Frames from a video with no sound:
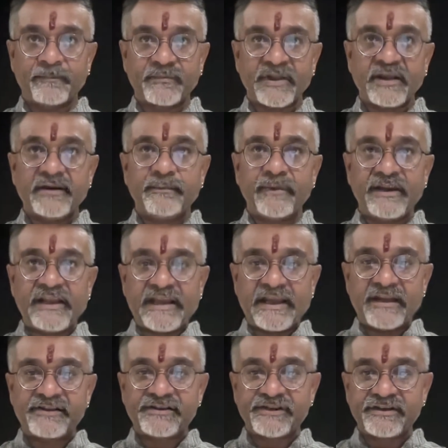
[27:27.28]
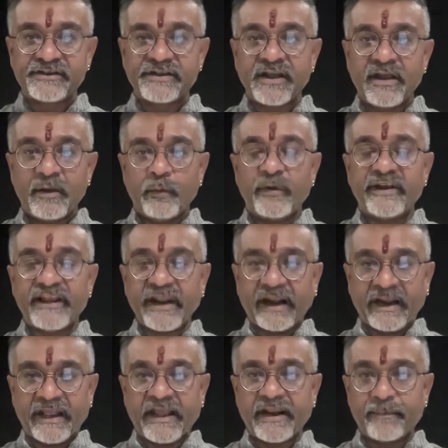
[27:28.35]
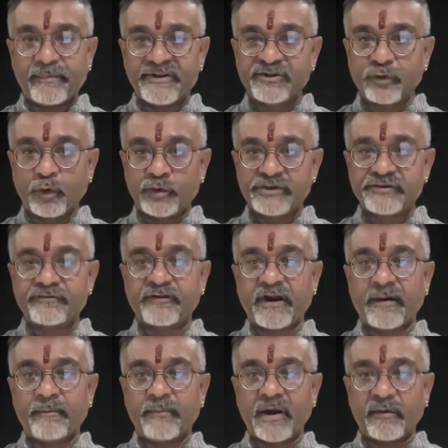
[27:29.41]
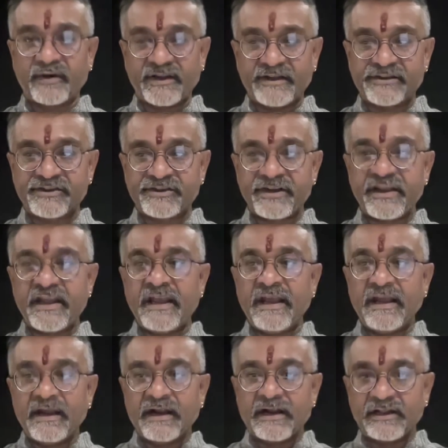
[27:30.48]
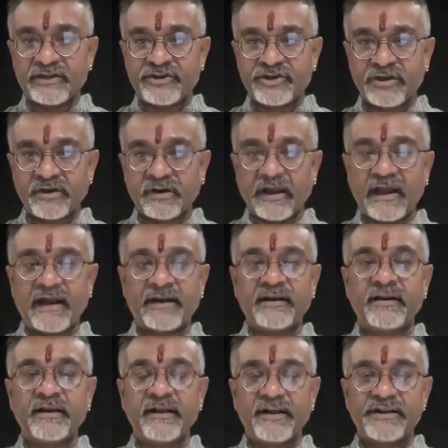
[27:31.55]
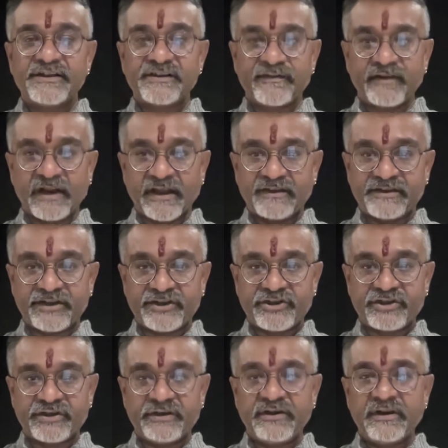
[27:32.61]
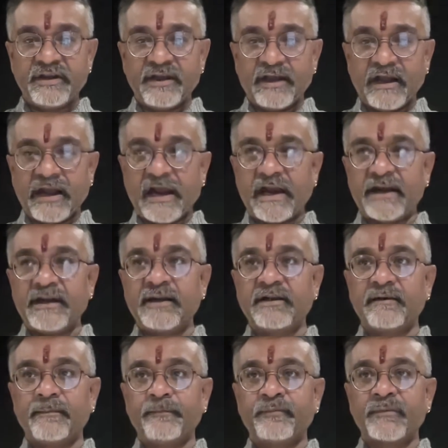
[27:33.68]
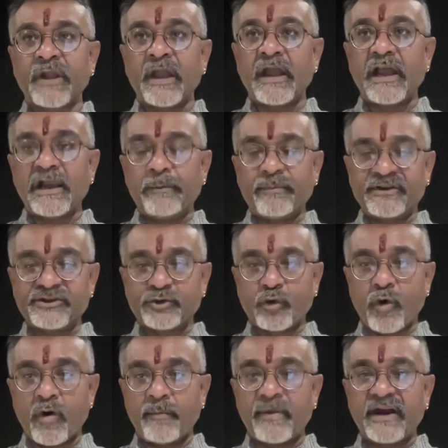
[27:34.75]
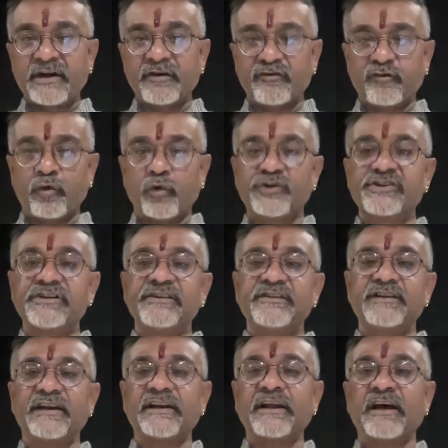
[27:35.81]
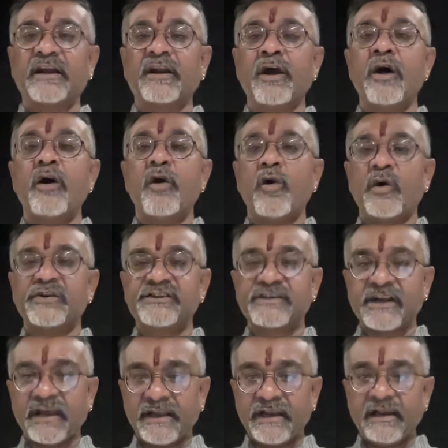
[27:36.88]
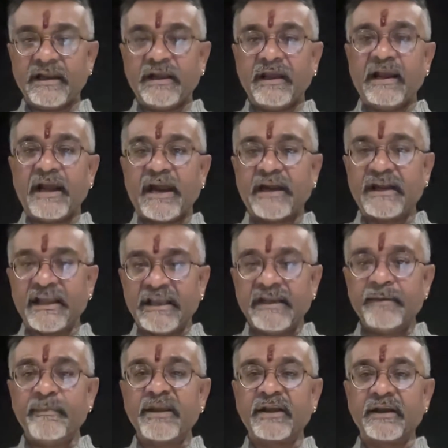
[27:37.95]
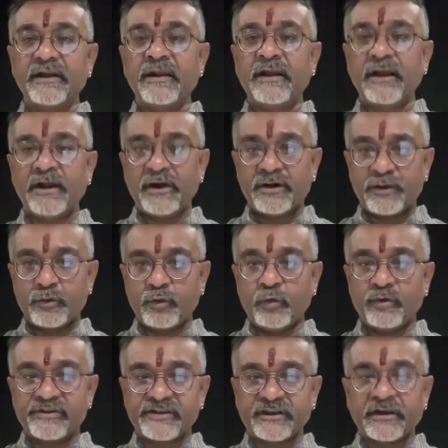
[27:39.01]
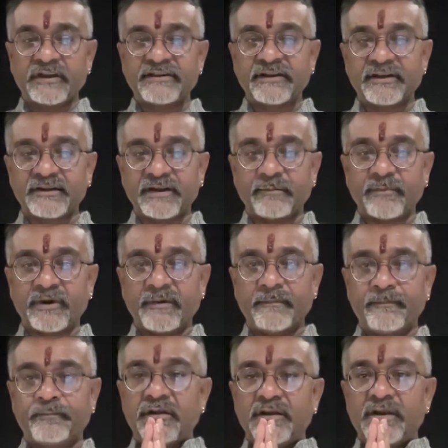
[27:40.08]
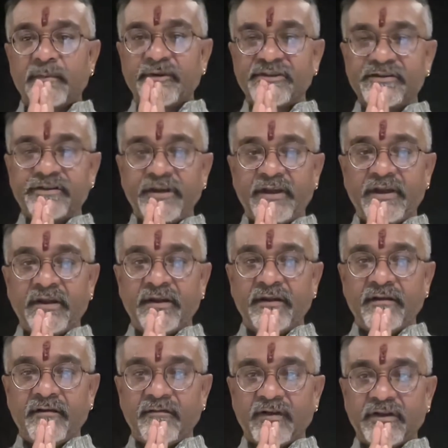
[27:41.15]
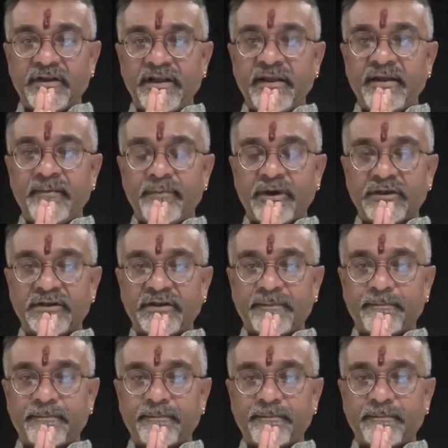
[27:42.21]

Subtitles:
in many cases very rare episodes from our history, culture, and civilization, and help us to combat the forces that are hostile and inimical to Sanatana Dharma. Namaste. Vande Mataram.